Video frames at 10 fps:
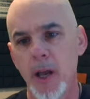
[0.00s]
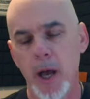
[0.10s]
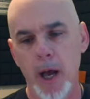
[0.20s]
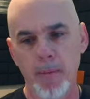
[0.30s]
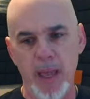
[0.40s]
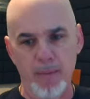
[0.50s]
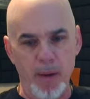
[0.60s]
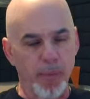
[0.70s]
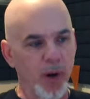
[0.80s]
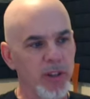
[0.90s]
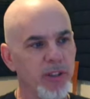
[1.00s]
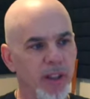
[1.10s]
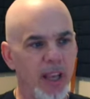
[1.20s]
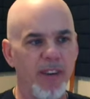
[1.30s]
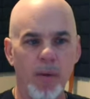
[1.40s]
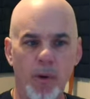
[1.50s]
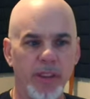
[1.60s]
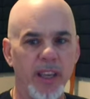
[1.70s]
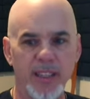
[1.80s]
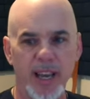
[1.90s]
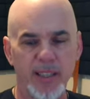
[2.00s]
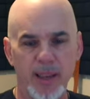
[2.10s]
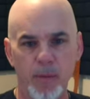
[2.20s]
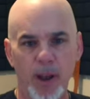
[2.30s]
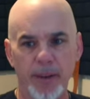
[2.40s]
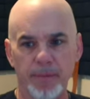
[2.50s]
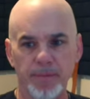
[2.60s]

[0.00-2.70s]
Um, in my personal life, I work the exact same way.